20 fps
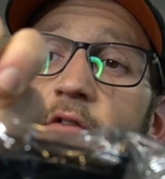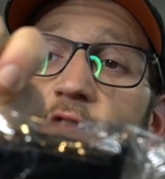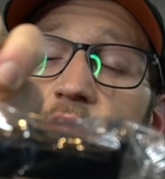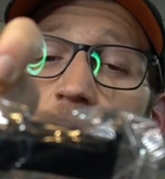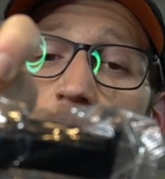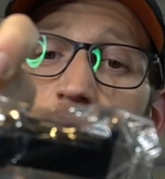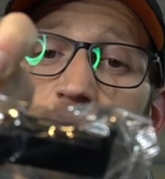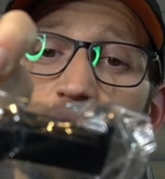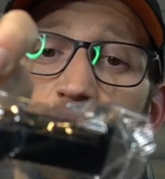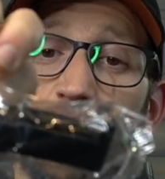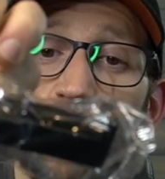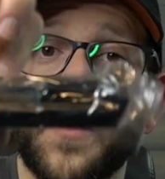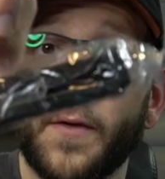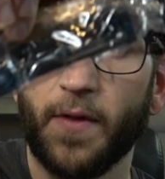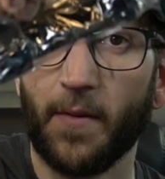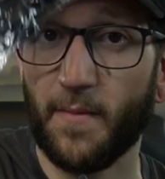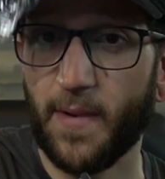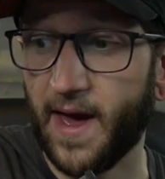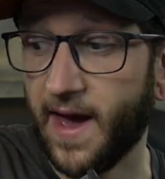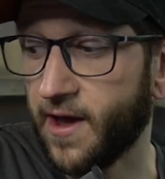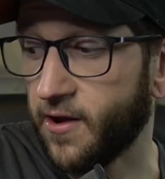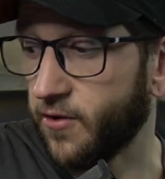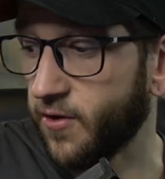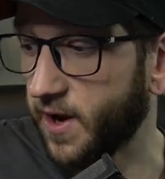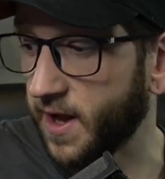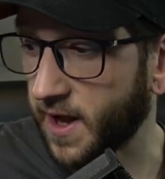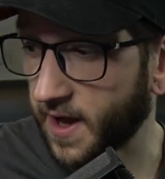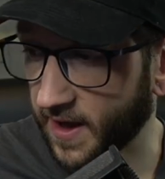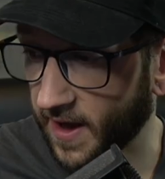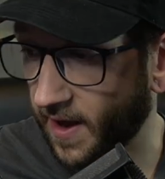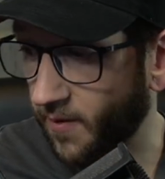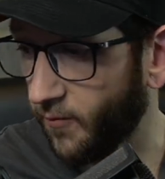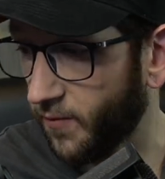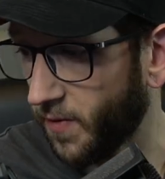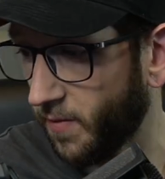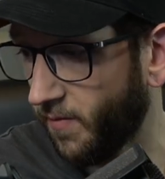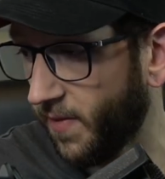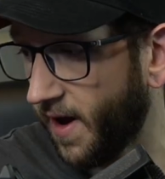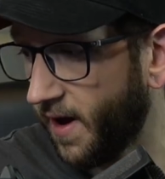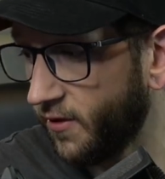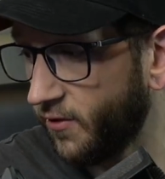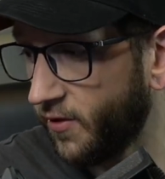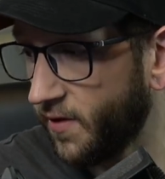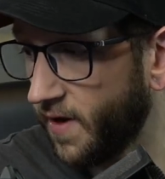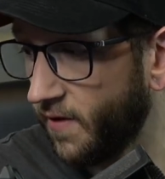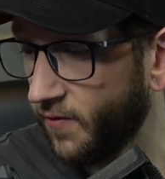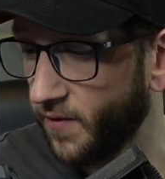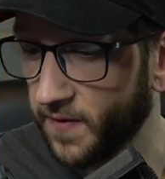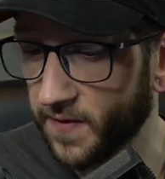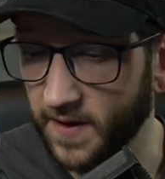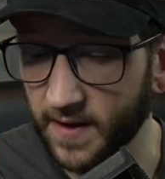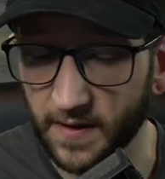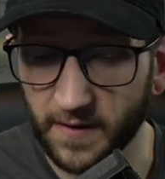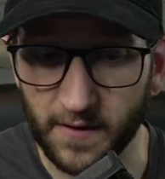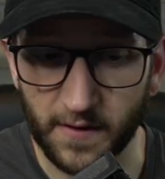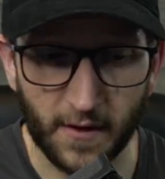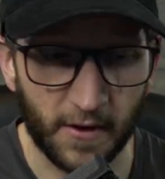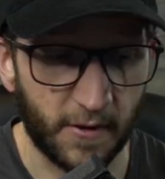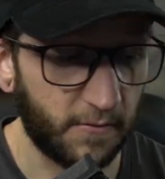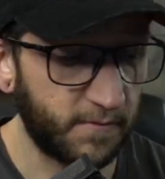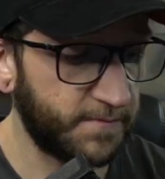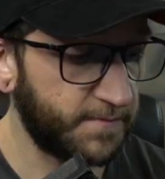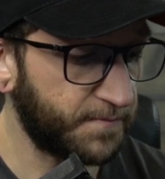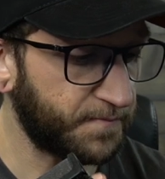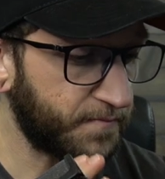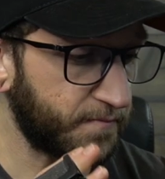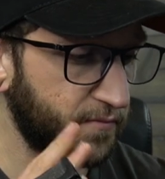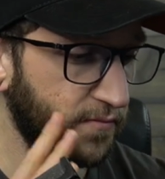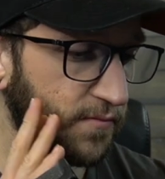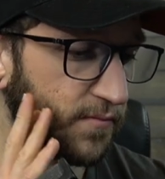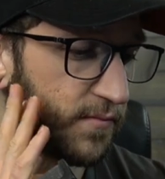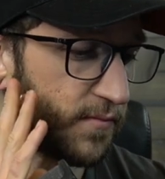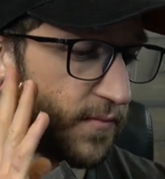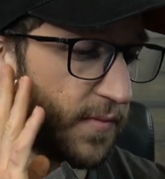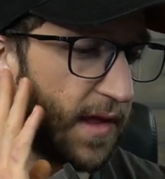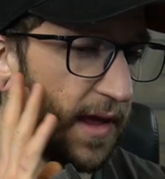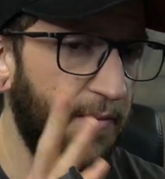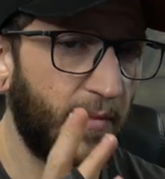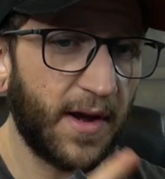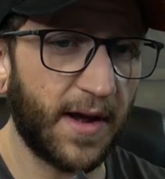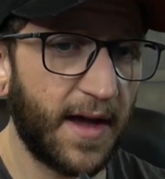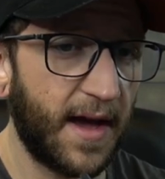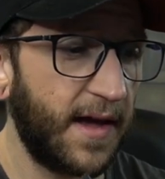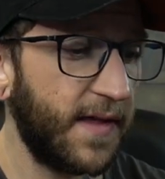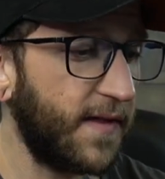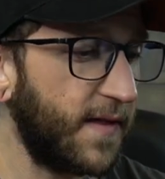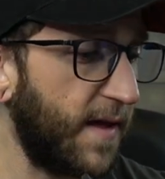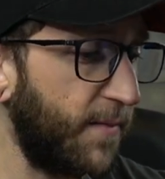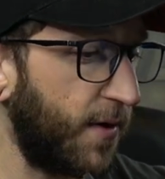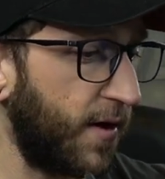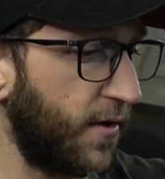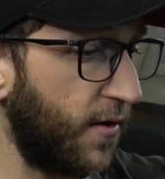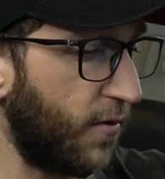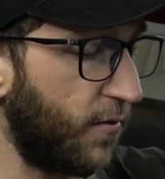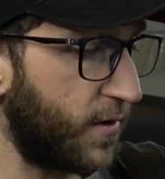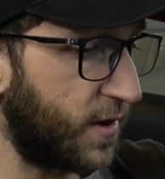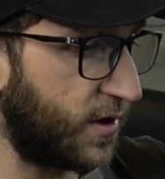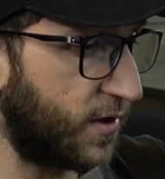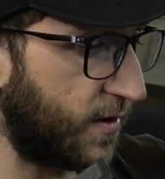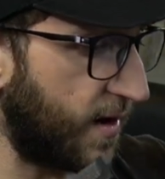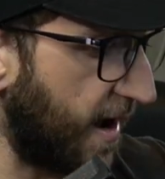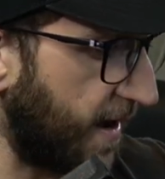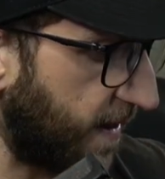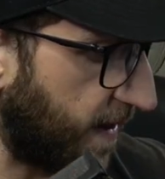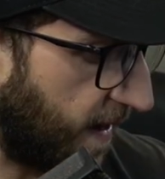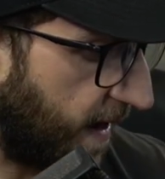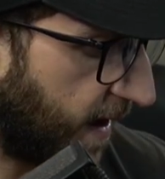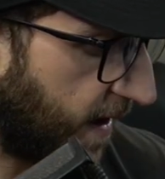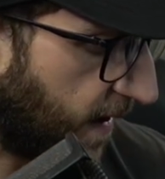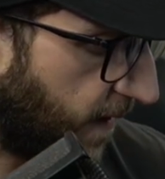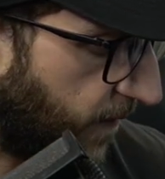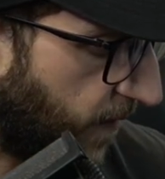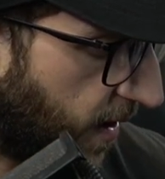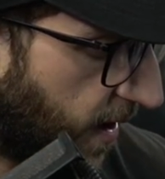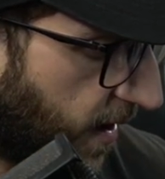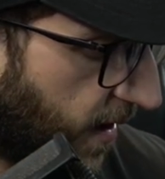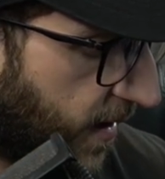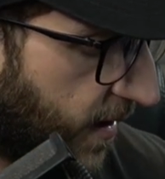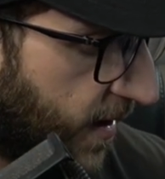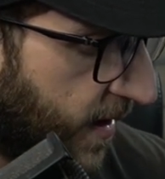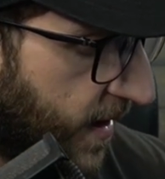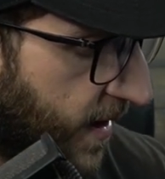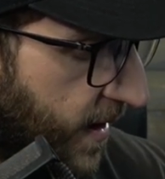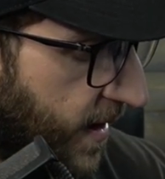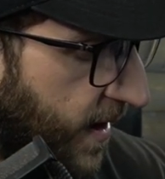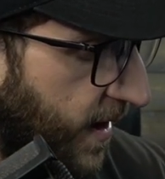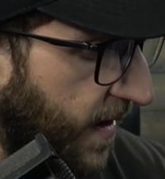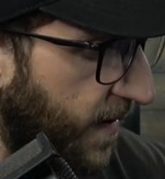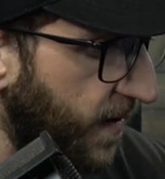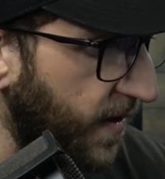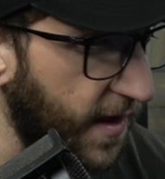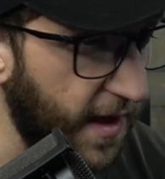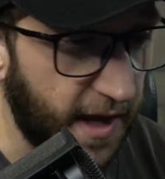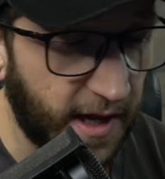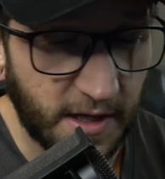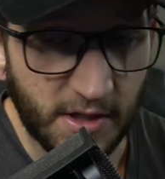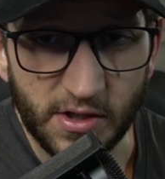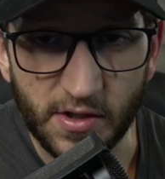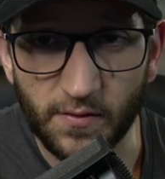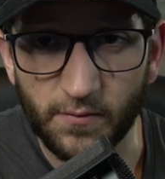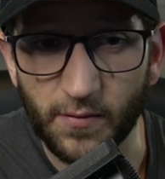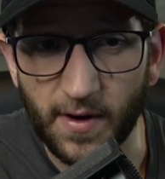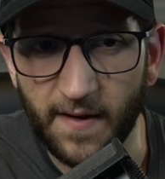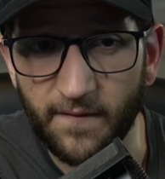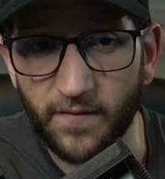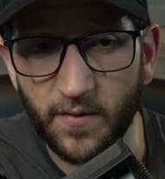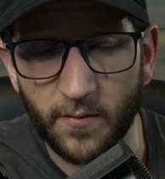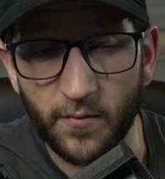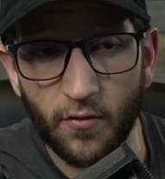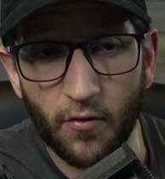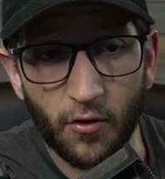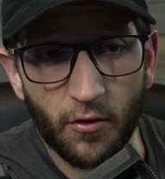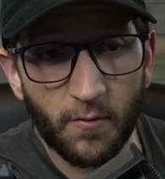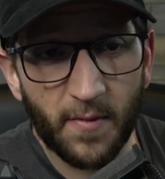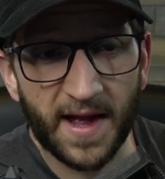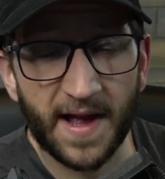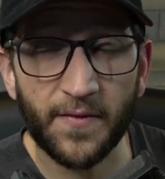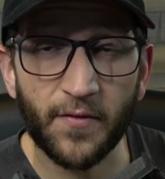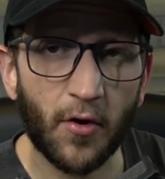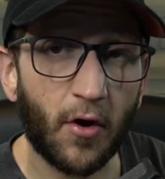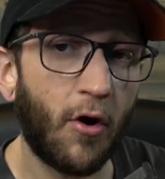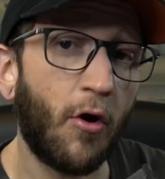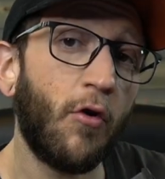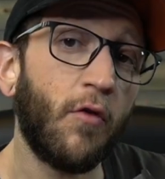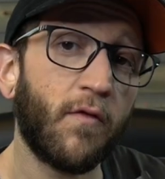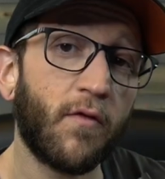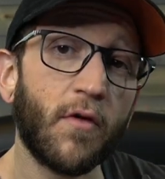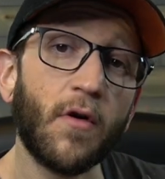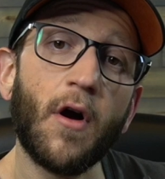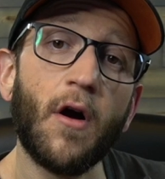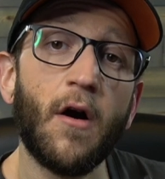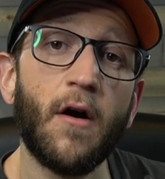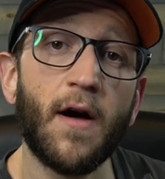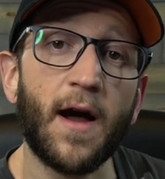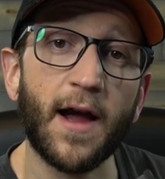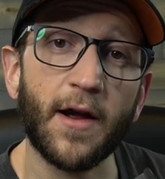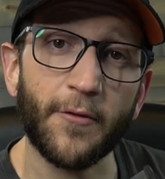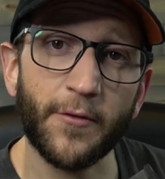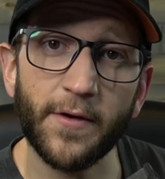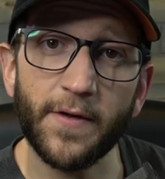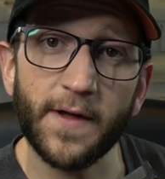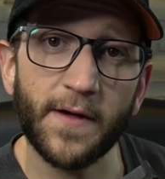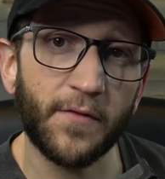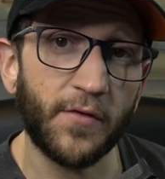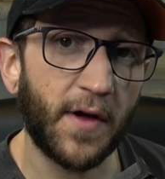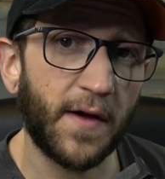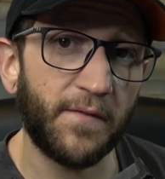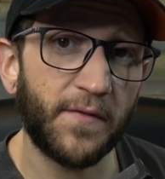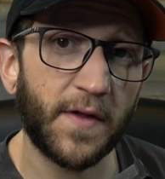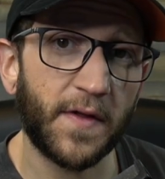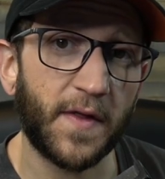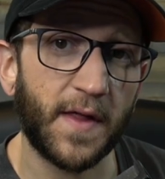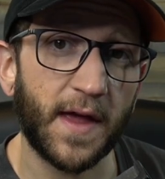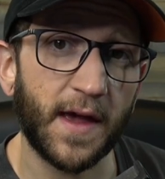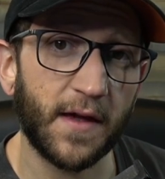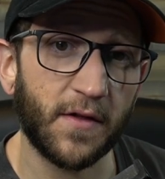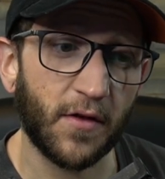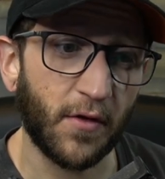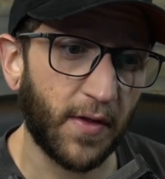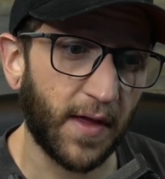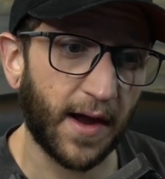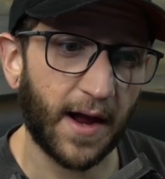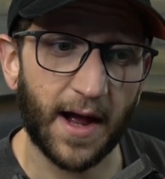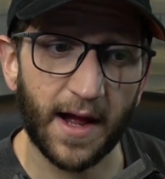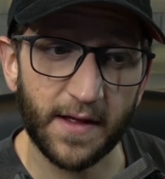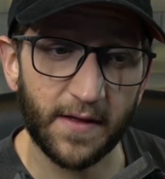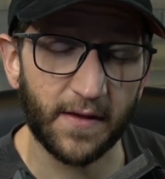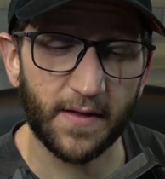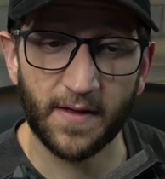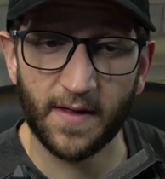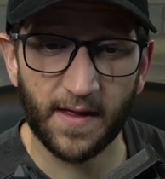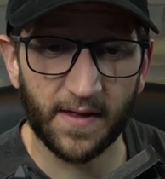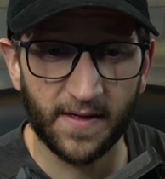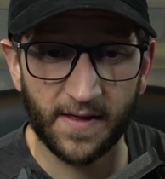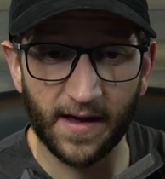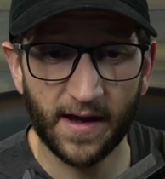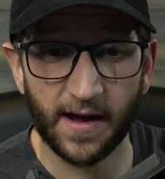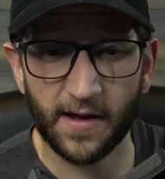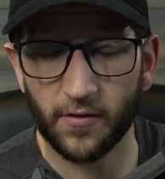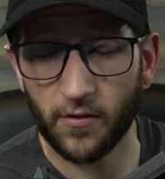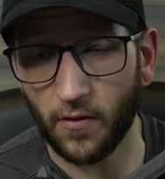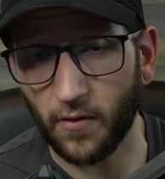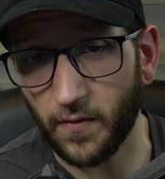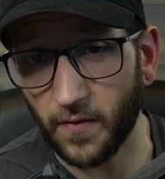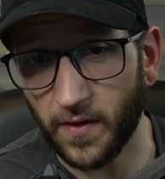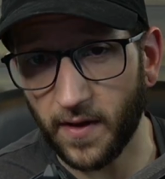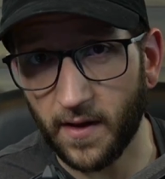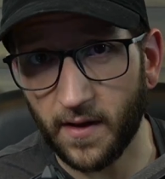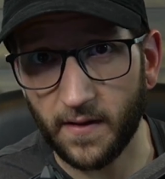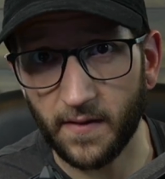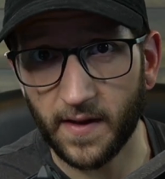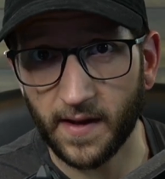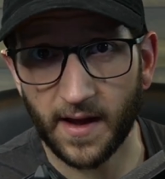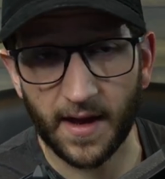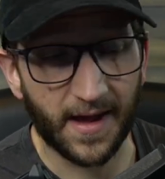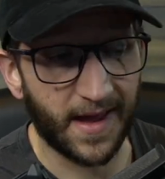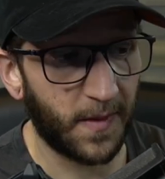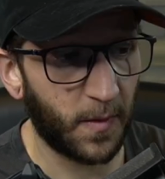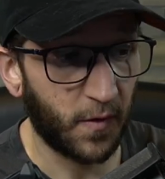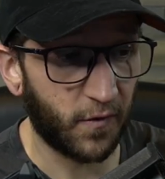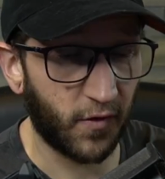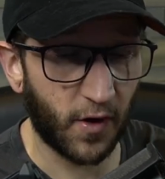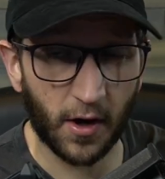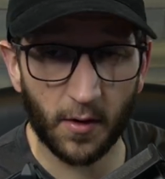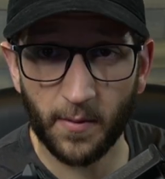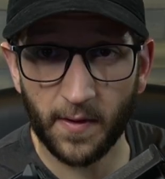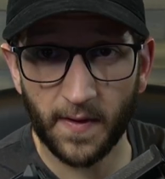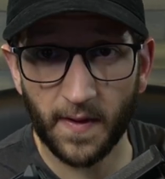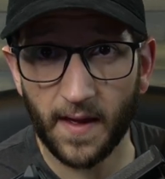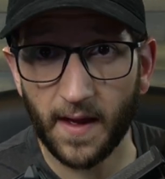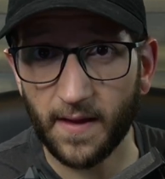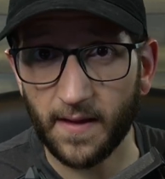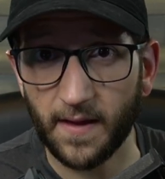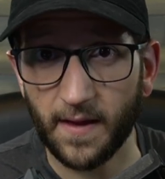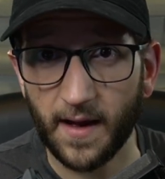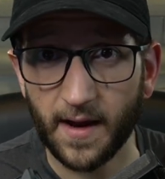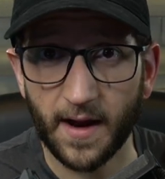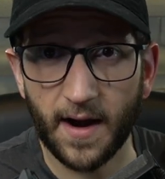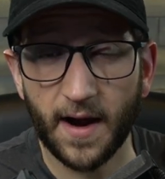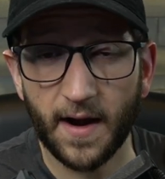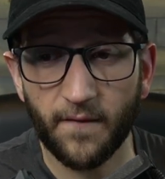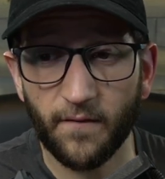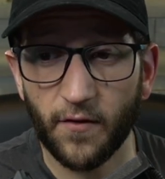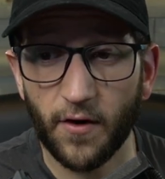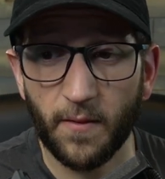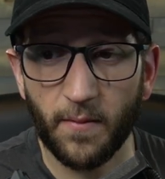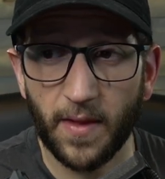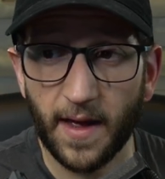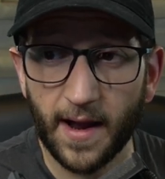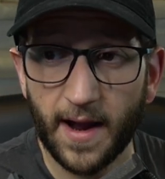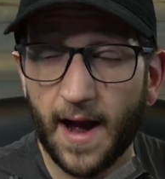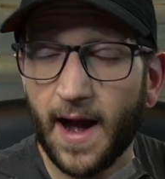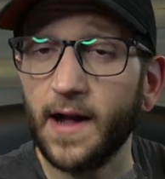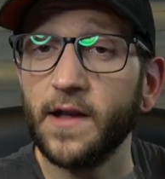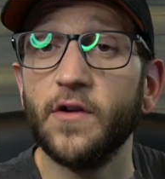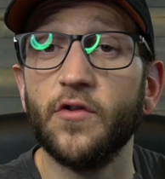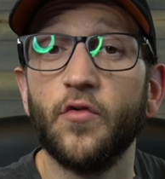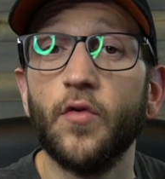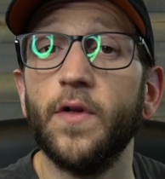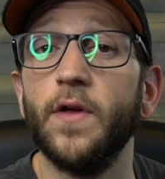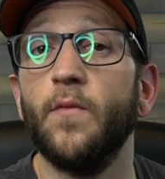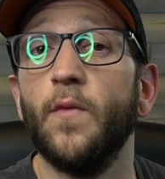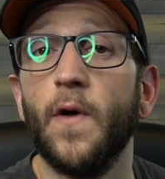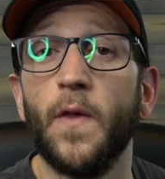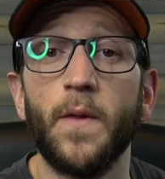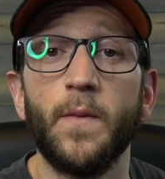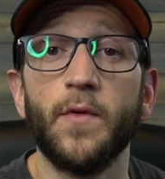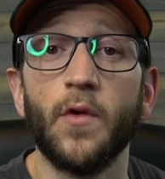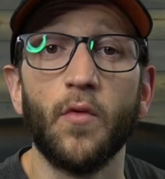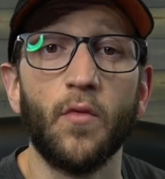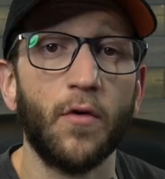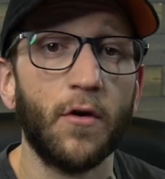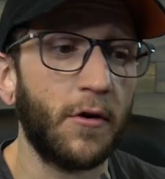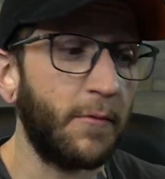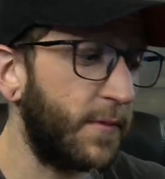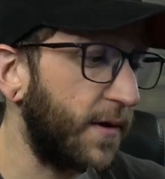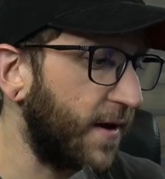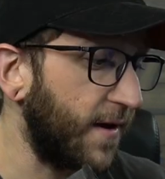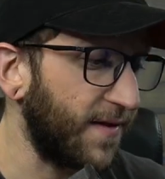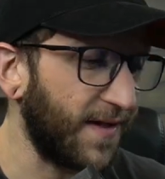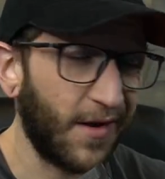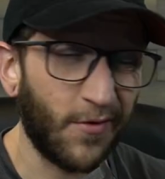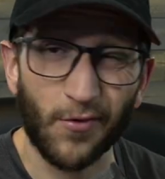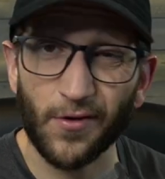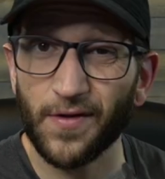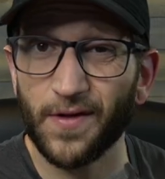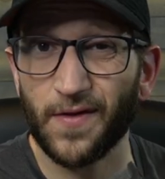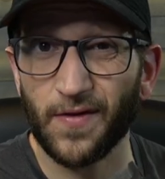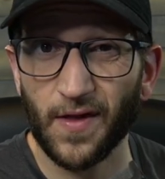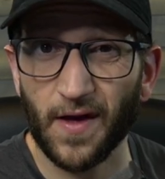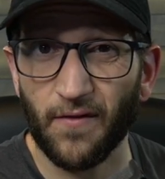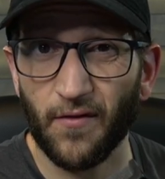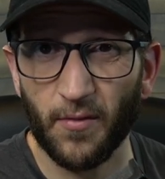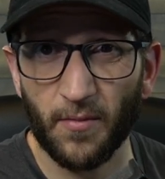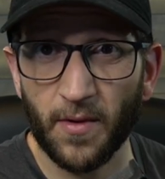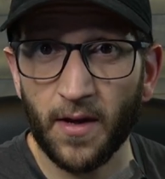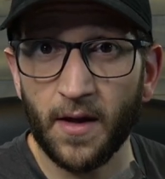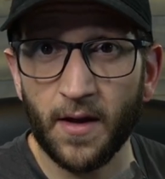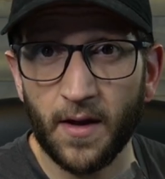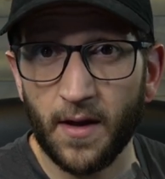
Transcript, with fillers: charger for the battery and it came with a battery and everything. So, but guys, let me know what you guys think of uh, the ancient rev from Korbanth. Overall, I really love the thing. So like I just it's like I told the like again the gentleman that uh, I got it from. Like I just really want them to work because I really love them.